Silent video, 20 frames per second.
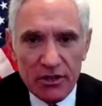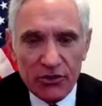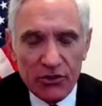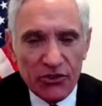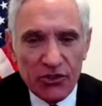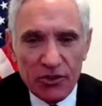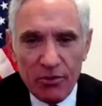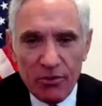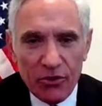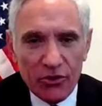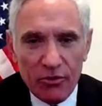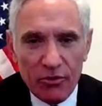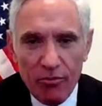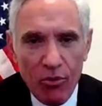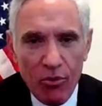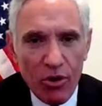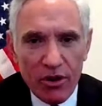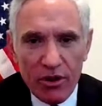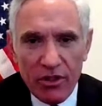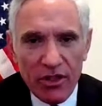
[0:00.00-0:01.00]
This is the most
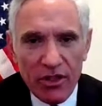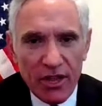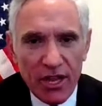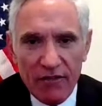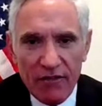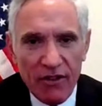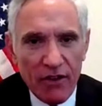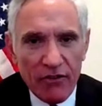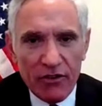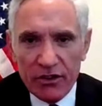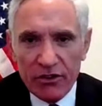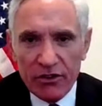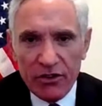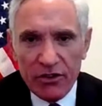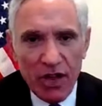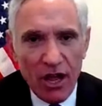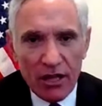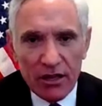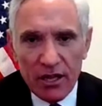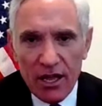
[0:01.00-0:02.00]
important thing I've ever
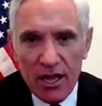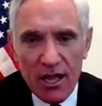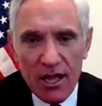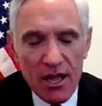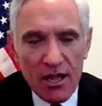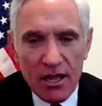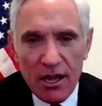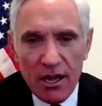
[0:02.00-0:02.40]
done.